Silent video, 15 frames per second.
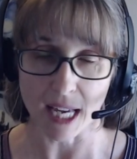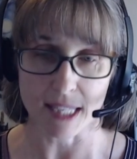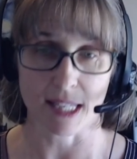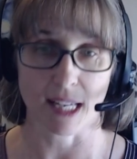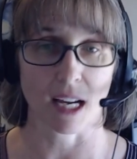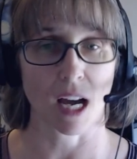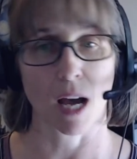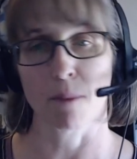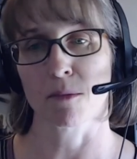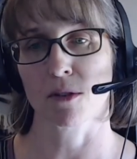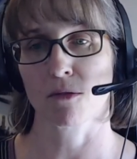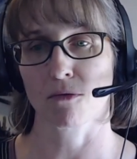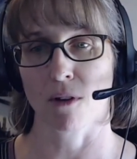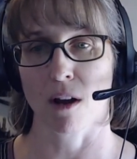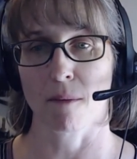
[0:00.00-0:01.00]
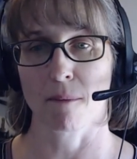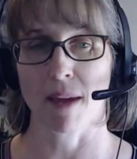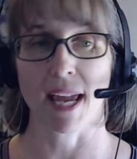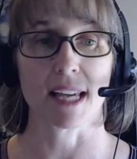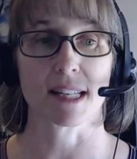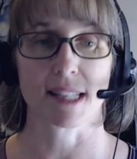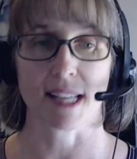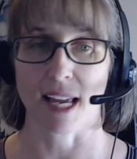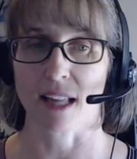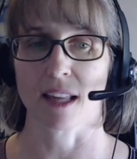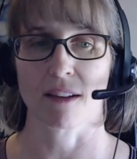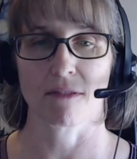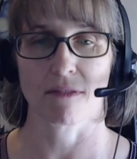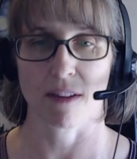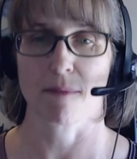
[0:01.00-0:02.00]
it comes from a
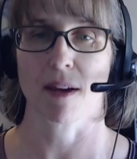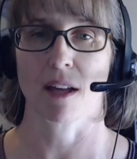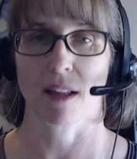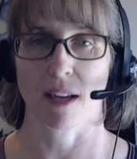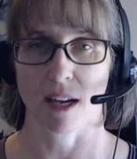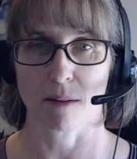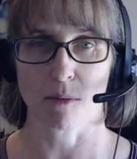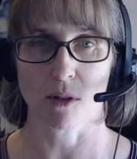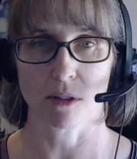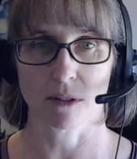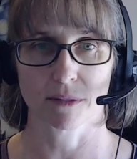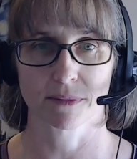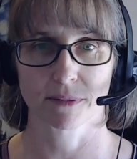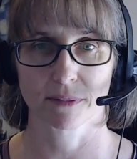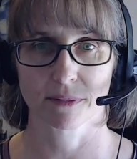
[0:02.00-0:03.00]
cycling female animal.